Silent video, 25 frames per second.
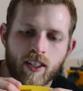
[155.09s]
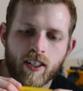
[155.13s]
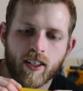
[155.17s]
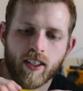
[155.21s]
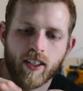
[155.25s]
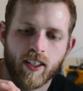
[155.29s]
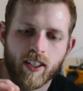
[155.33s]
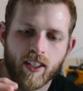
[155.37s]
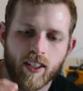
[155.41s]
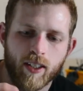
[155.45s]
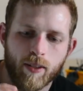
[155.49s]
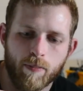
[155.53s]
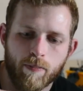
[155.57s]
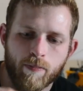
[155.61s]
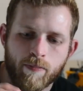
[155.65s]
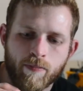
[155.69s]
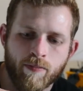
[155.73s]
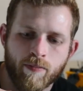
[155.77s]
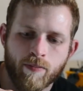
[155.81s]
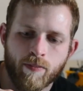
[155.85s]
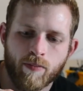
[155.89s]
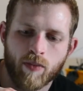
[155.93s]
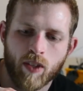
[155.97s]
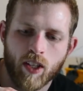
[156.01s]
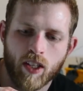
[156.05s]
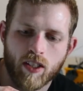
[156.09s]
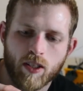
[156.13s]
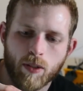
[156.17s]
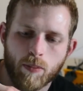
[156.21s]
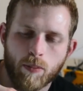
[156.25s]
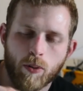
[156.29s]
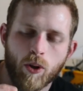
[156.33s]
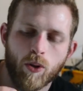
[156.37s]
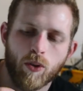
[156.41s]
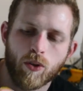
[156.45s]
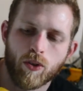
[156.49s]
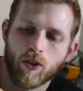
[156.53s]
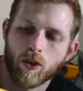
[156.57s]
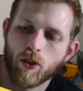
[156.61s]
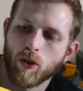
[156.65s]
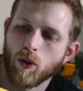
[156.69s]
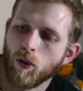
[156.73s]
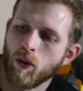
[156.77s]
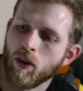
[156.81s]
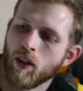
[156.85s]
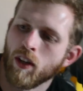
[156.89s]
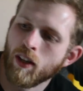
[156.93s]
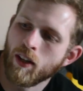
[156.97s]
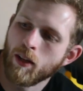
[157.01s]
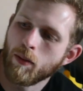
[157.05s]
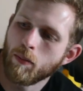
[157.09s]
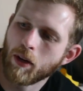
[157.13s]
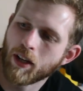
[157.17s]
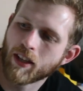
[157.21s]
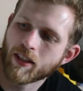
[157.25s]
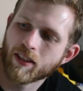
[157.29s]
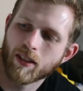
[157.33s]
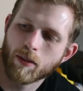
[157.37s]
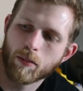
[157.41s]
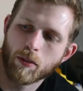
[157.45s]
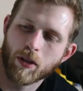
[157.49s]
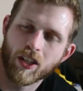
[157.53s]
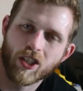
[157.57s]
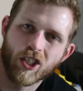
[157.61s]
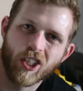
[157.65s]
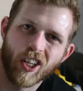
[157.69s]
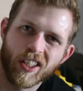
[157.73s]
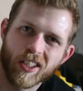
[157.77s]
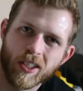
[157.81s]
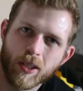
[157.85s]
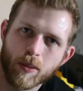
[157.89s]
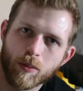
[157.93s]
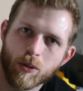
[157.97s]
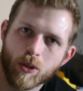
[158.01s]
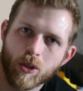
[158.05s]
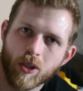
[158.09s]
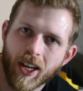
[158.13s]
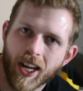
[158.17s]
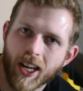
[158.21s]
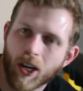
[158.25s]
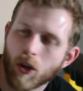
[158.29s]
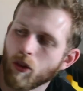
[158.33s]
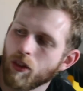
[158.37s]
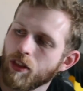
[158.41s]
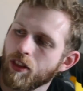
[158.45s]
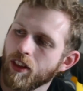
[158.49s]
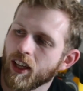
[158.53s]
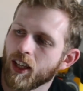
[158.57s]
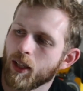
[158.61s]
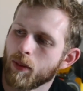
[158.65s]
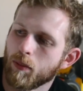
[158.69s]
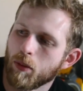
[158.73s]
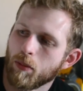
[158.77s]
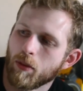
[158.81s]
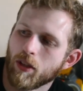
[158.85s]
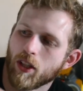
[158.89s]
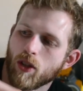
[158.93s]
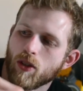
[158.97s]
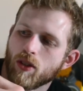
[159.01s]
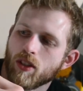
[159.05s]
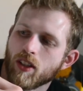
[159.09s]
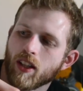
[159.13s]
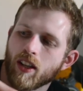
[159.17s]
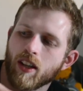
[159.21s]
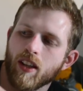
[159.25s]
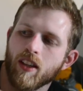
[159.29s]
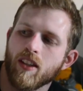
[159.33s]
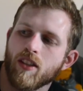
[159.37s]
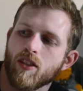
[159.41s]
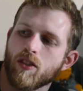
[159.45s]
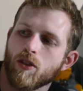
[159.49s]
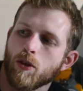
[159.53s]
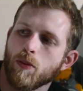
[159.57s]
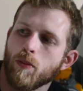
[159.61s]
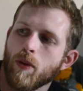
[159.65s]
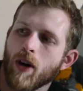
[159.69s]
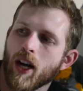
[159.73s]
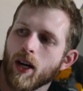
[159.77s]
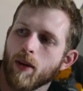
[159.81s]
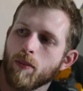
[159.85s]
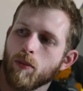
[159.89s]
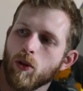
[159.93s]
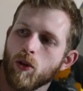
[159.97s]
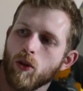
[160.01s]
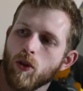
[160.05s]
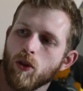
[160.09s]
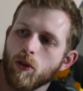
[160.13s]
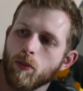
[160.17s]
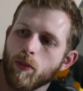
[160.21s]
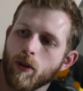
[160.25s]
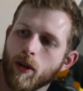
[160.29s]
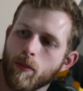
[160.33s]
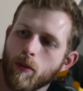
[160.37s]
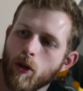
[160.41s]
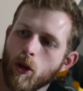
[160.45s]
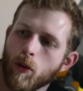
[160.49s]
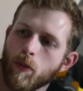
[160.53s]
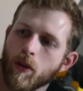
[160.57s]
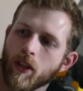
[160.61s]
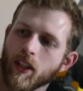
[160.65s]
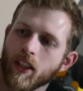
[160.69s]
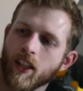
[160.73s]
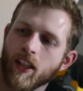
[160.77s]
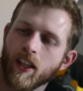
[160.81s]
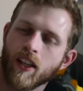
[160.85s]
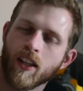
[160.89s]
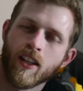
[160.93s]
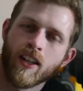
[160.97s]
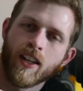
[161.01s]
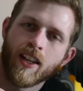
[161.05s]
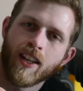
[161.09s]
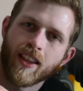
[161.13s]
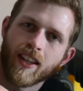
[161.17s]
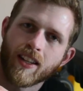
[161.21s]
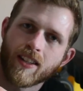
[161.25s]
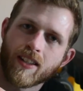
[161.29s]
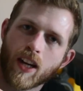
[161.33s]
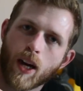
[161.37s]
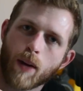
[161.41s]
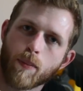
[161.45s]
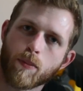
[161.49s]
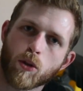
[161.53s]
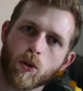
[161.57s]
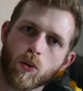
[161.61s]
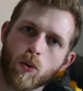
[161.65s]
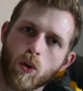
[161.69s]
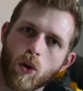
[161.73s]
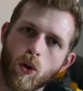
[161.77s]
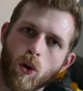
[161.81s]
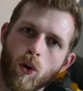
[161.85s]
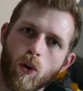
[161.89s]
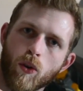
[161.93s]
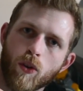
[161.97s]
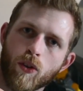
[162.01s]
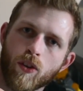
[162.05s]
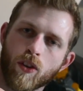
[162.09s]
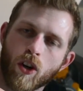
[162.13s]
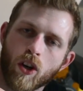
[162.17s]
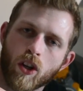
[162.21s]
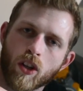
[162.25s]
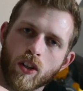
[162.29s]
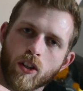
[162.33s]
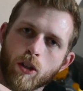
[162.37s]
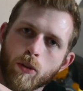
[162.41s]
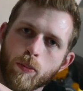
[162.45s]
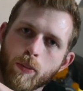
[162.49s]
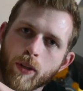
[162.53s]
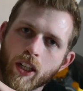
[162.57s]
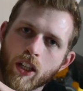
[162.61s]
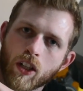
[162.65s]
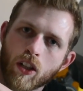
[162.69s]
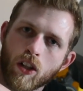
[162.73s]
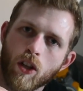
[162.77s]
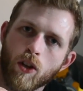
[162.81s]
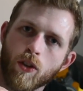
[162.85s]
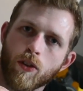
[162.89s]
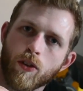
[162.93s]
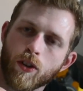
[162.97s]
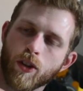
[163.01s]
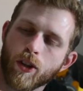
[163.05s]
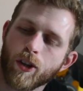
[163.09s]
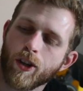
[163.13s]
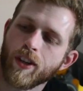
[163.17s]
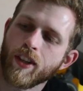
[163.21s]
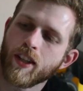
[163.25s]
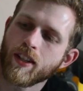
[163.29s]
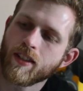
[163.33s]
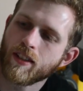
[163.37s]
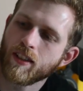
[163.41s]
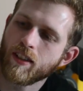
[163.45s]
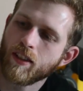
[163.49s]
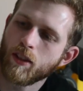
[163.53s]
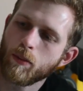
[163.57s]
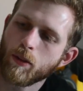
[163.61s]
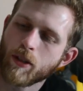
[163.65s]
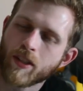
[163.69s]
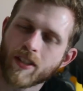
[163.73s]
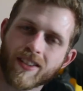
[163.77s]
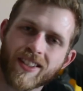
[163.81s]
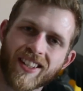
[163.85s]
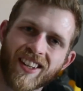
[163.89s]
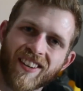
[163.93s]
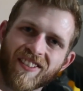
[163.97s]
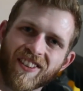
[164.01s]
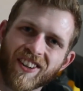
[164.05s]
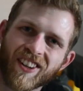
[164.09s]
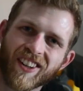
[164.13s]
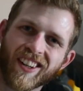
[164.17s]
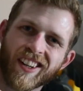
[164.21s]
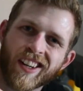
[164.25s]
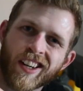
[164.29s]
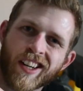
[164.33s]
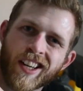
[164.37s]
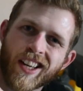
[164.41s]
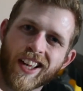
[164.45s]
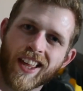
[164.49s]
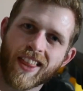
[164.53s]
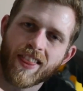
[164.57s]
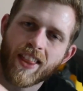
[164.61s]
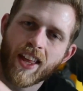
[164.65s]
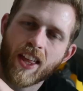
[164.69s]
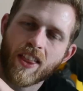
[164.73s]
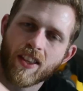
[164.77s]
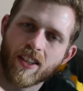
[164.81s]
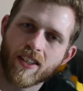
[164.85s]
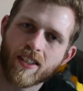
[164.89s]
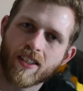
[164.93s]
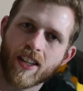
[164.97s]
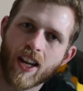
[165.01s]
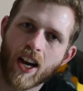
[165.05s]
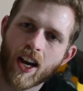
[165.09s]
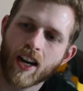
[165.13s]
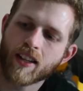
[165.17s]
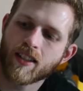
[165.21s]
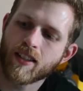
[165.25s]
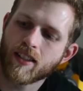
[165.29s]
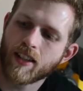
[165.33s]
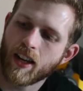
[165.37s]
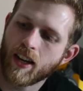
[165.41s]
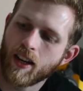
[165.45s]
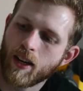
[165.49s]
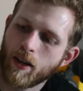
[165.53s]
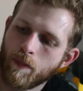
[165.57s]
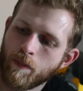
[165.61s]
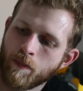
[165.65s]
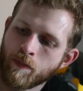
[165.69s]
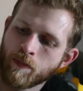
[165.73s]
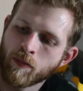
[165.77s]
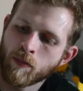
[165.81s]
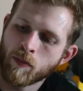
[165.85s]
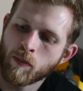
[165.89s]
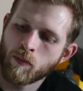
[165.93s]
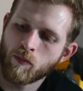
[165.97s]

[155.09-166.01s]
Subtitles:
It's supposed to basically be adjustable. I don't think I'm gonna be using any of these two bottom holes, but I'm hoping that the top two holes are a little bit closer and this is a little bit stiffer than the stock setup.